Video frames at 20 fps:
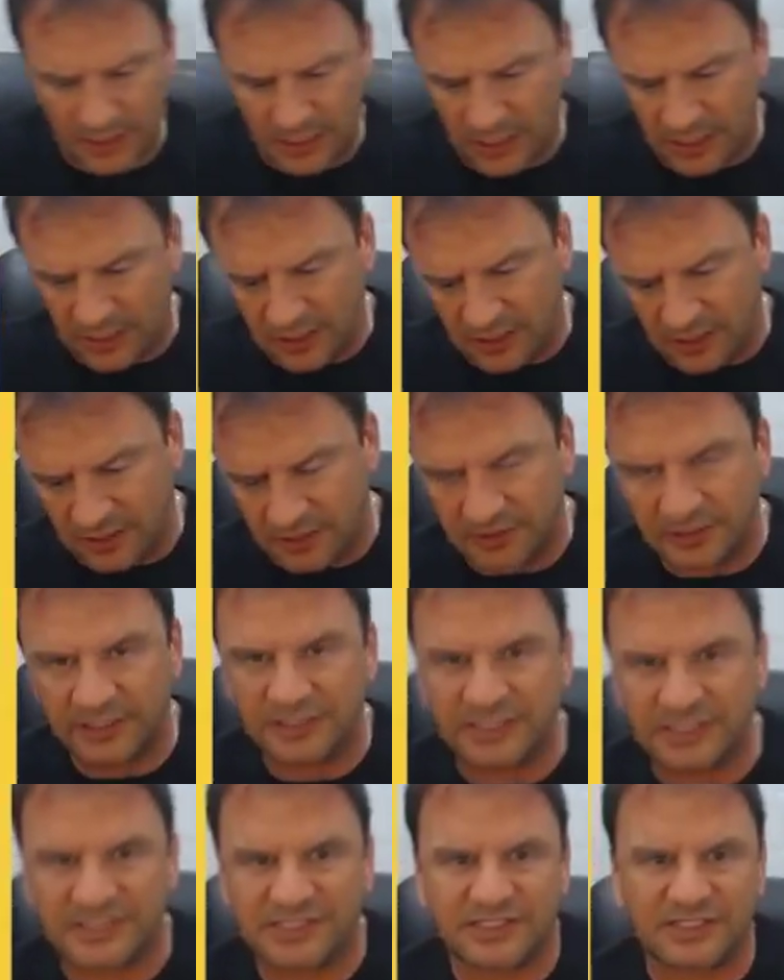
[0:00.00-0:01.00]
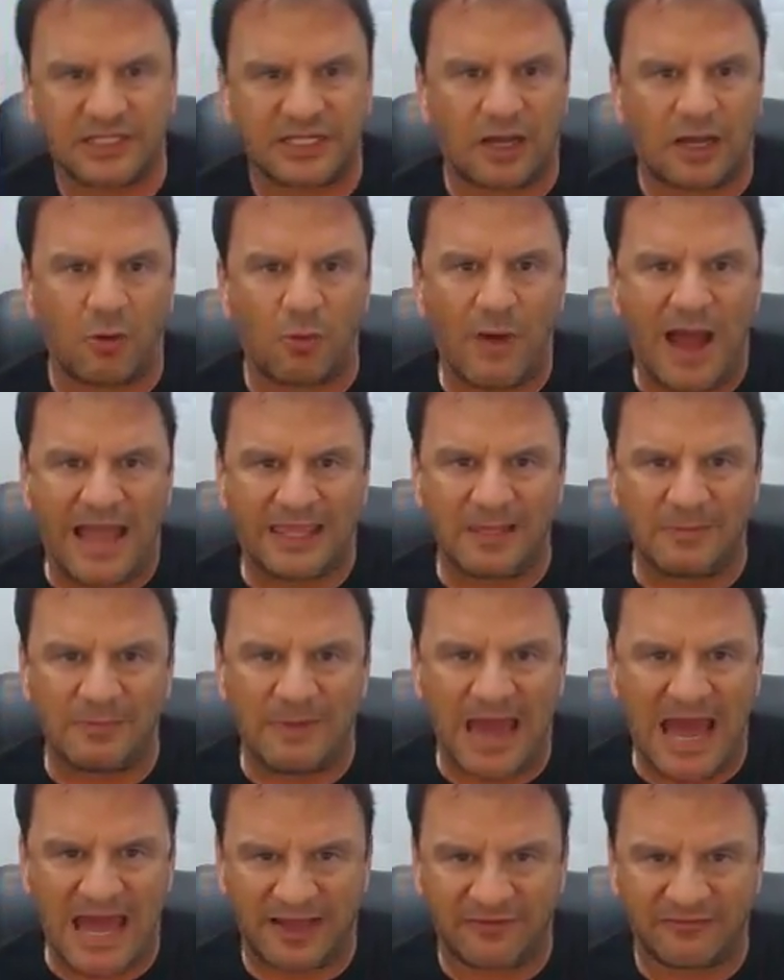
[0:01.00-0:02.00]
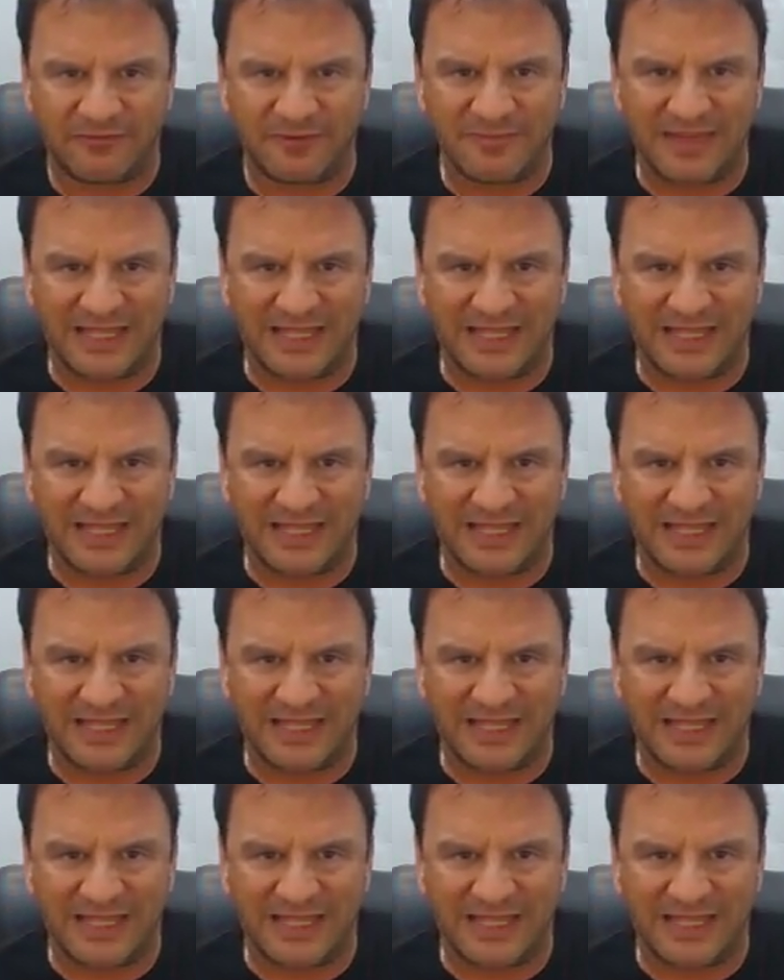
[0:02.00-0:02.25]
This is like a wacky pack from